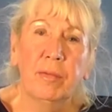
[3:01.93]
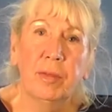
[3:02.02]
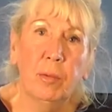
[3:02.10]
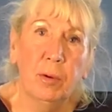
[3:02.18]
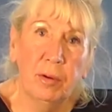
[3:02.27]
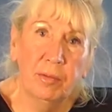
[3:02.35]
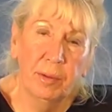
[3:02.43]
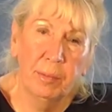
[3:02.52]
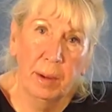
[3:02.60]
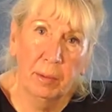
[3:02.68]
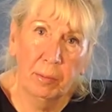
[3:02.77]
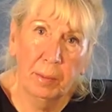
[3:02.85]
of the Waterford
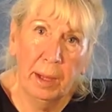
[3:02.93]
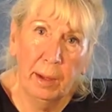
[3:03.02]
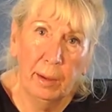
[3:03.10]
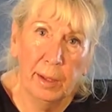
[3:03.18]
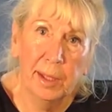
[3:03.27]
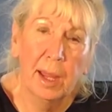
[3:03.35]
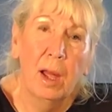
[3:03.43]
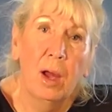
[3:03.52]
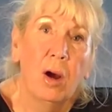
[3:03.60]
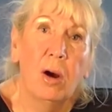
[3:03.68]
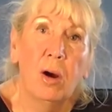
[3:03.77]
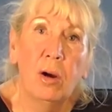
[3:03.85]
mouthpiece
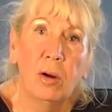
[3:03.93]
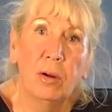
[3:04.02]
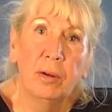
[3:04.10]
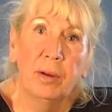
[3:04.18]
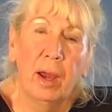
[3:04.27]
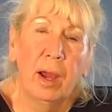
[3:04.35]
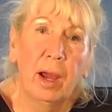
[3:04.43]
on